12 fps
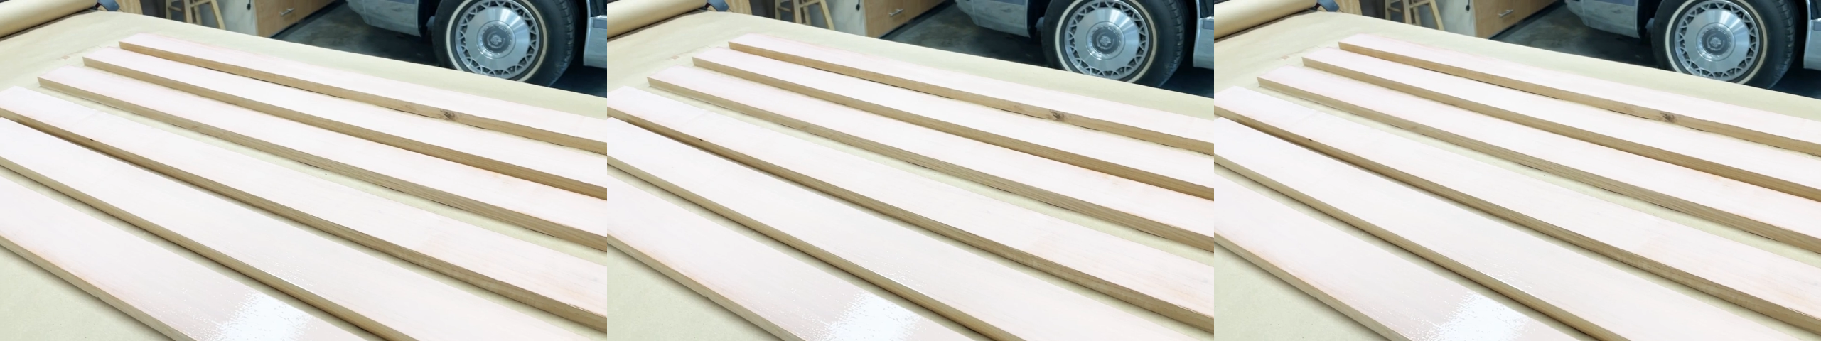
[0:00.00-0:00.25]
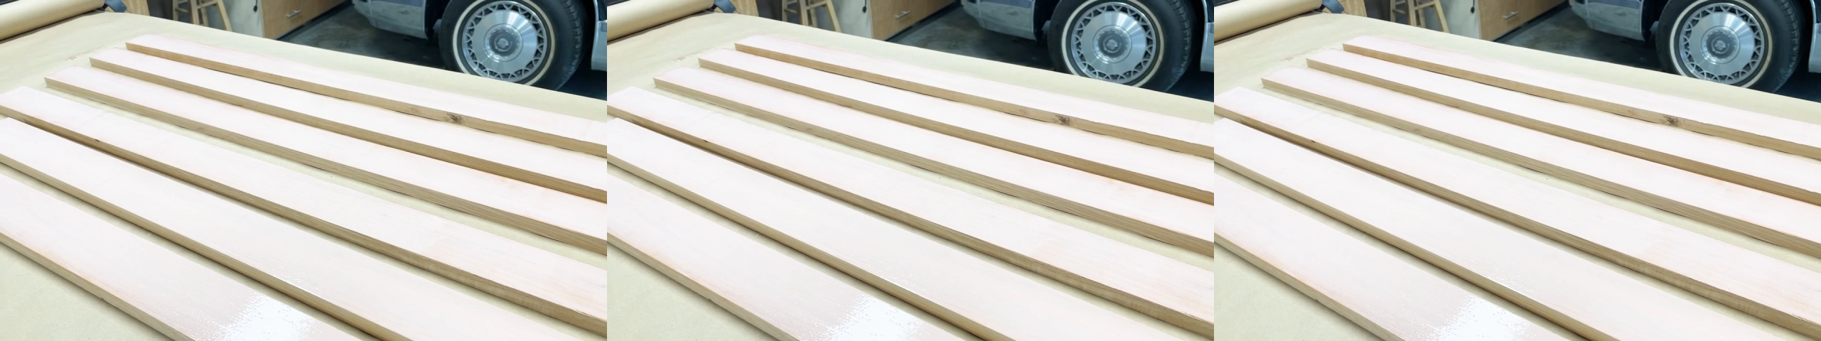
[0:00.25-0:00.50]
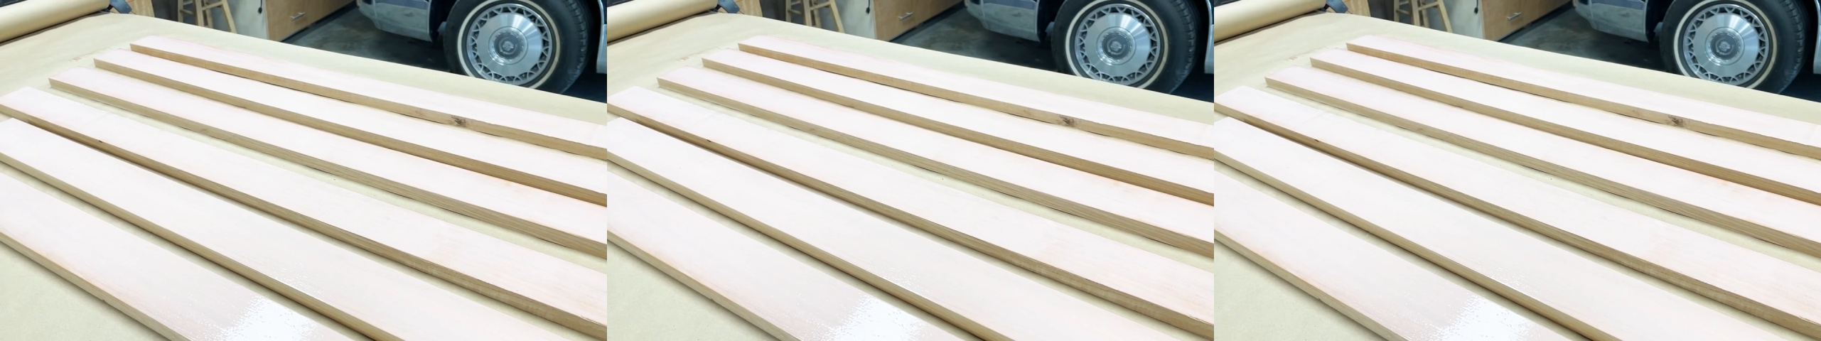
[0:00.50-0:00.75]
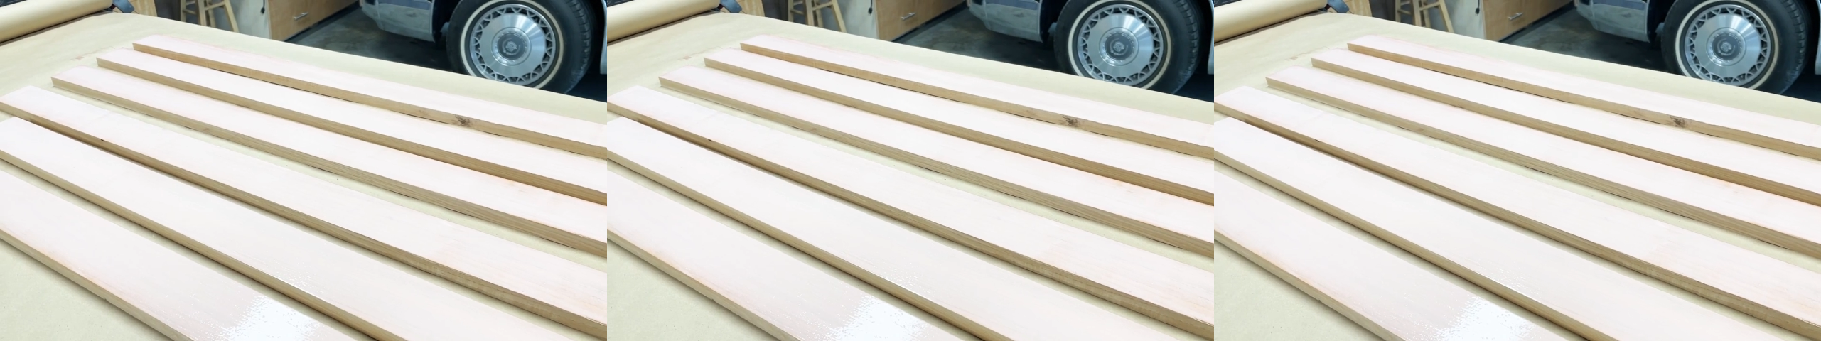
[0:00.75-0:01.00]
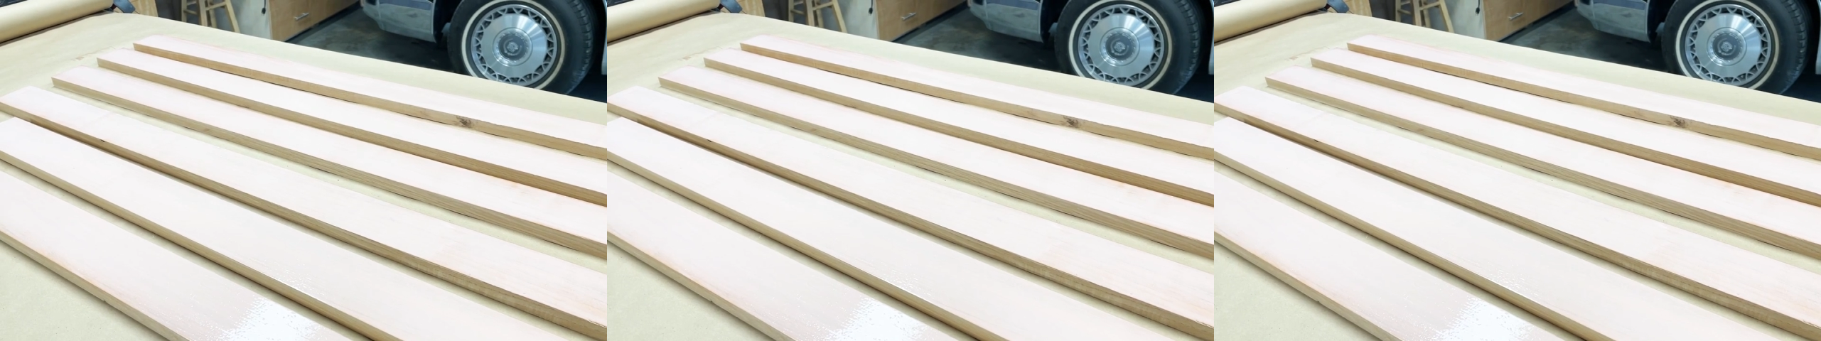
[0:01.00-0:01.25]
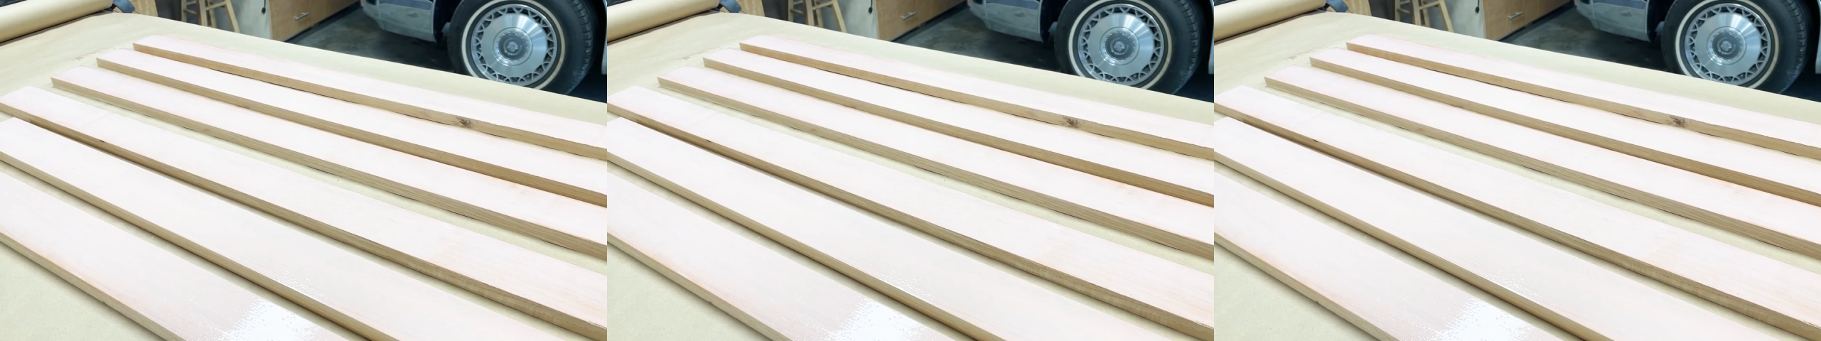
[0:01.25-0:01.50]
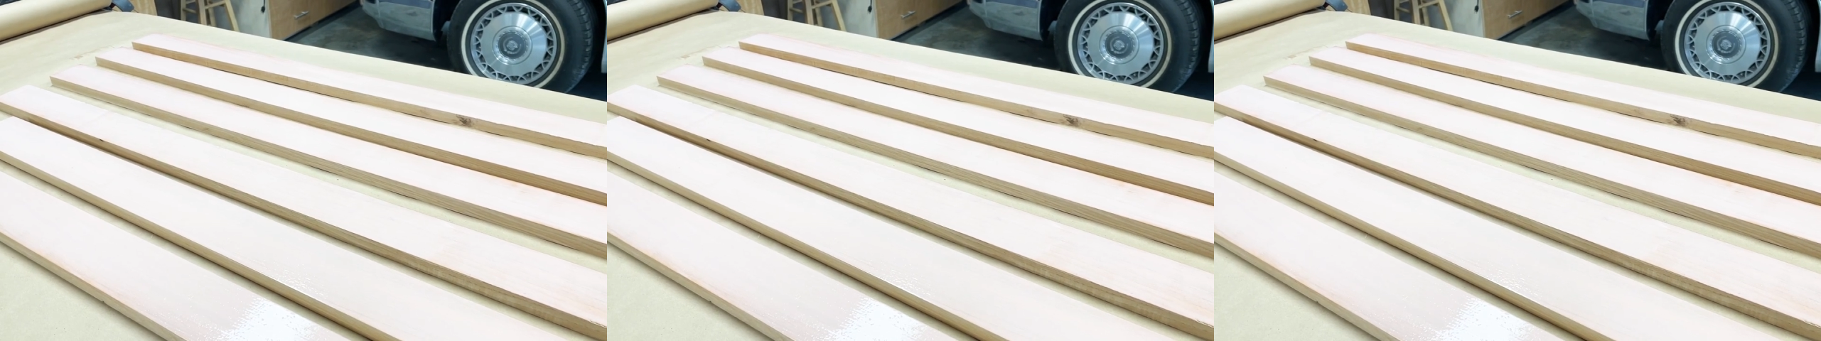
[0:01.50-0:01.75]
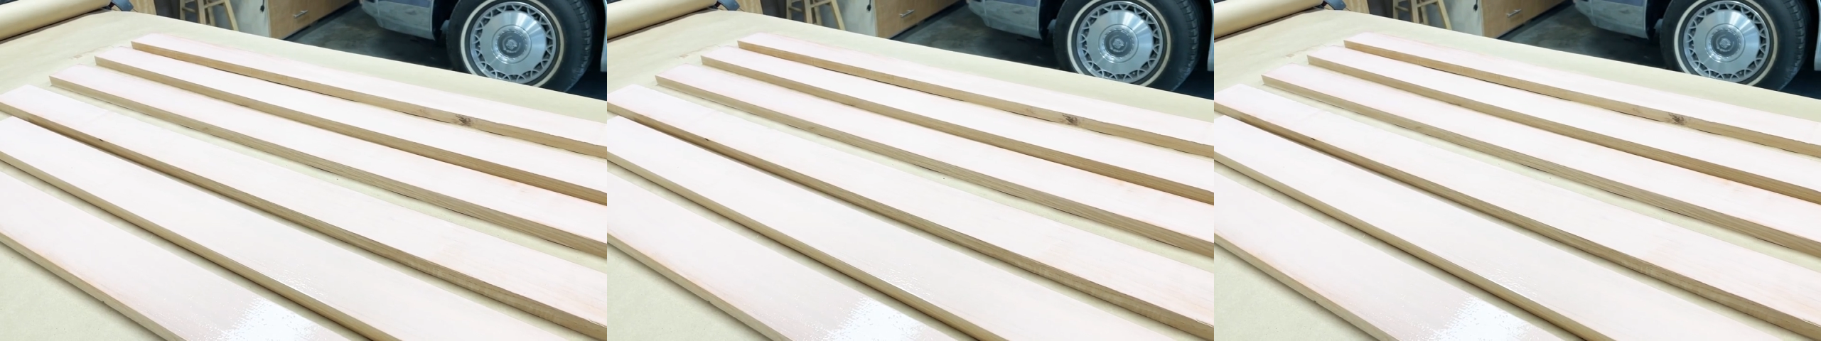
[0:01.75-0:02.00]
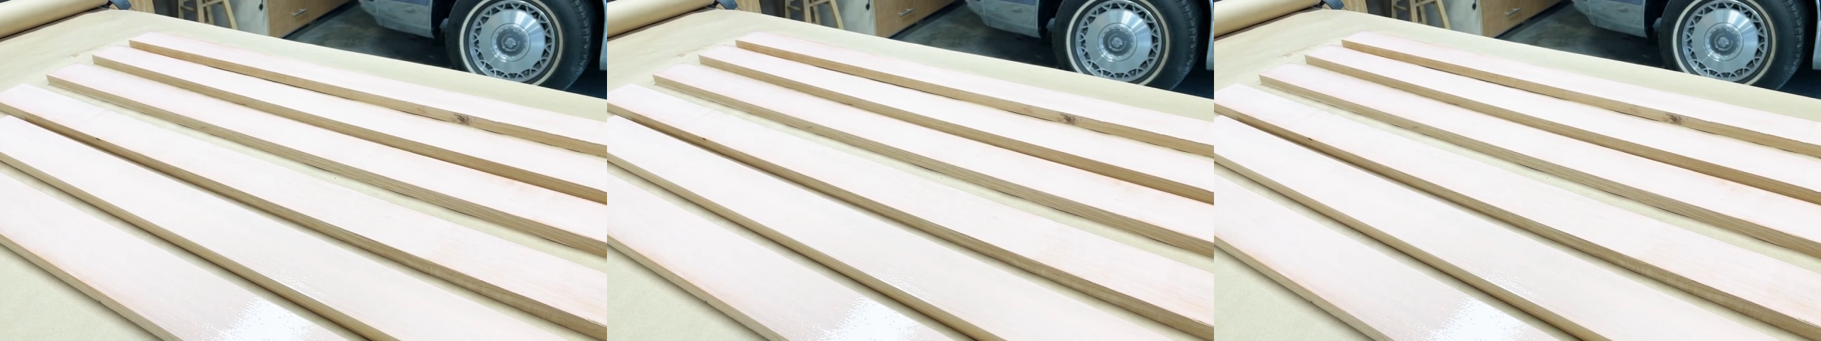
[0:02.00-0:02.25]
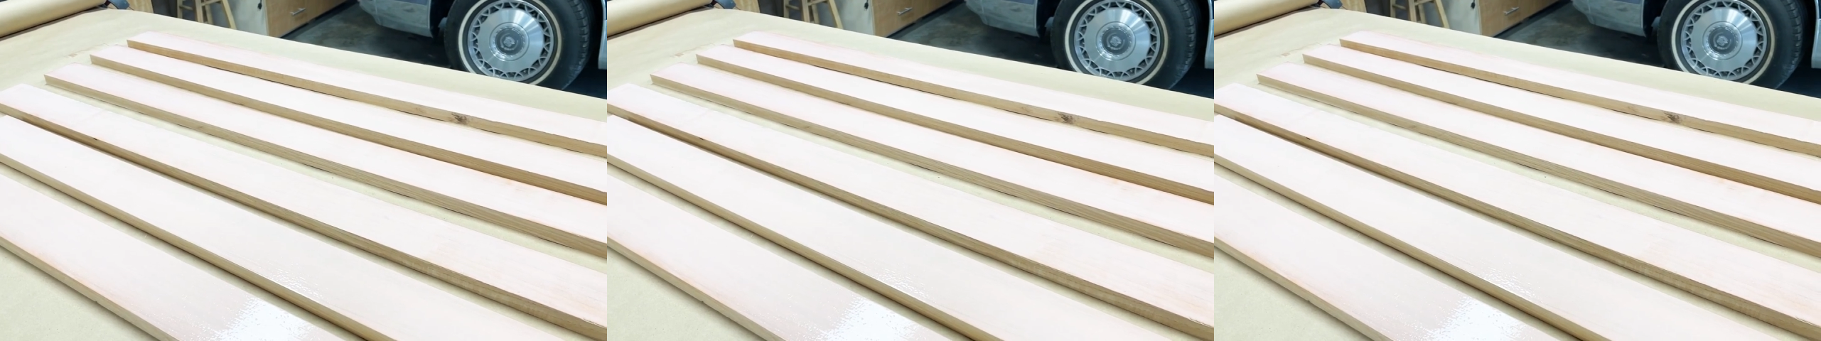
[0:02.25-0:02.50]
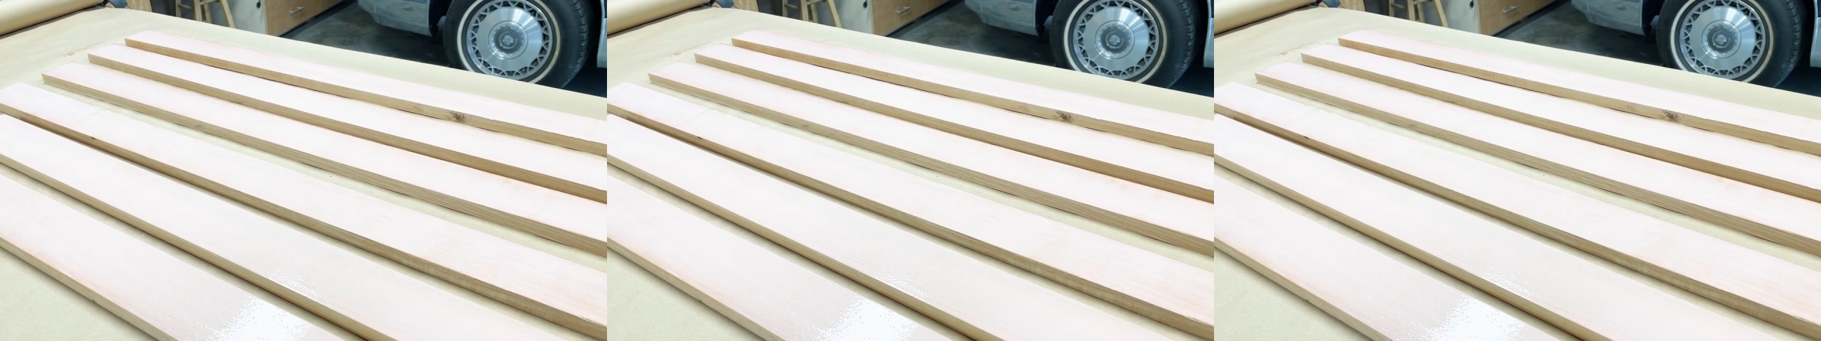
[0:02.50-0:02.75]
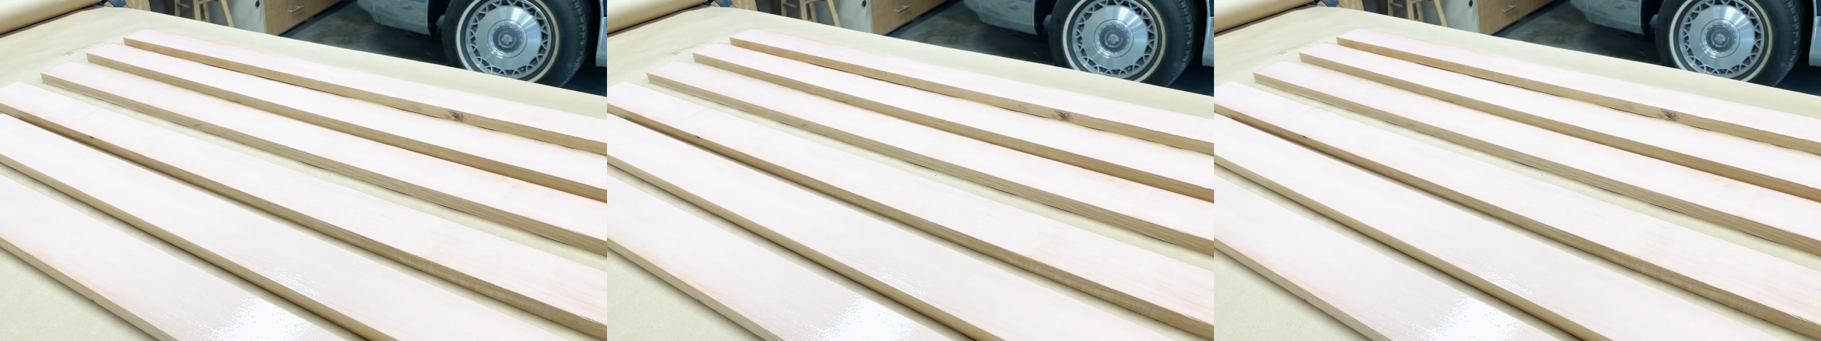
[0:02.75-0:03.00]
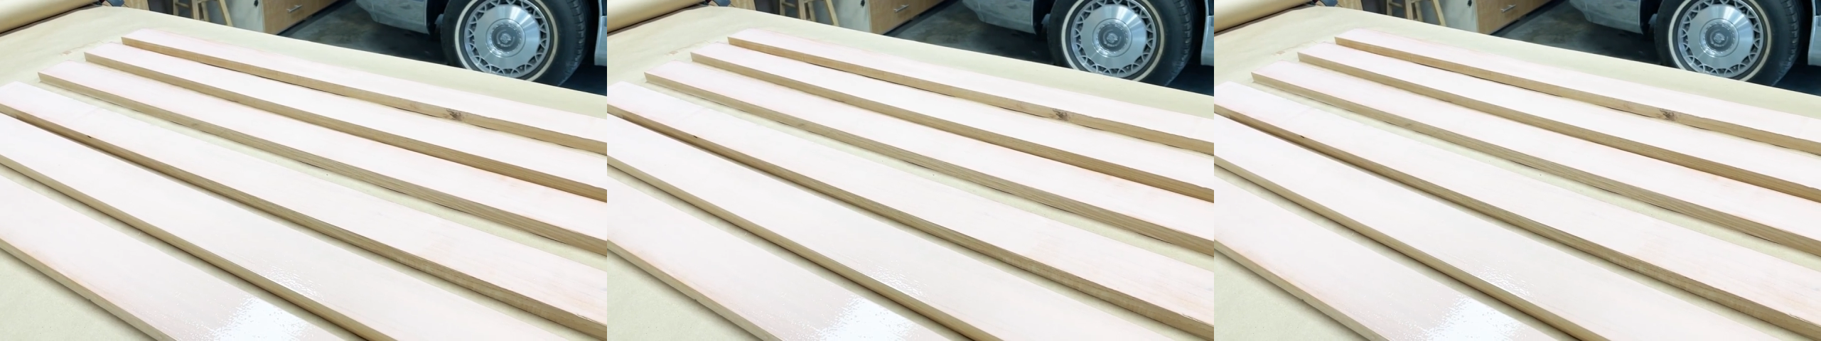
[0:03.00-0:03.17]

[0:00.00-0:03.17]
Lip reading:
[unreadable: no face in view]